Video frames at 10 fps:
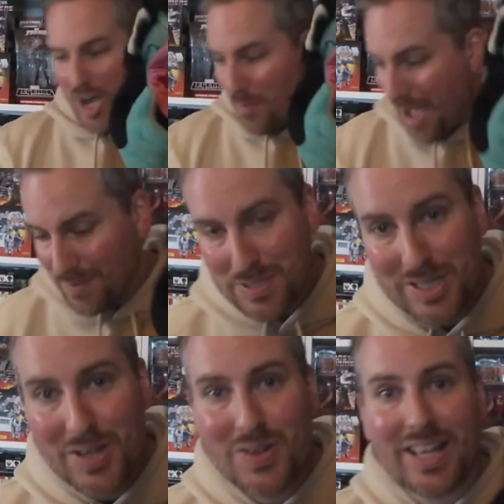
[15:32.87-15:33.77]
I'm
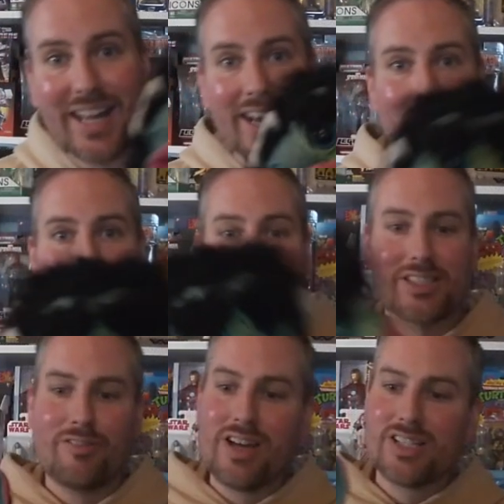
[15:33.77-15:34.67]
absolutely in love with this.
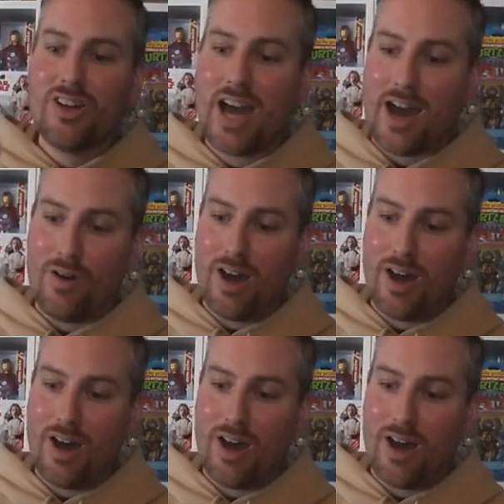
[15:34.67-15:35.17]
So thanks a lot, Al.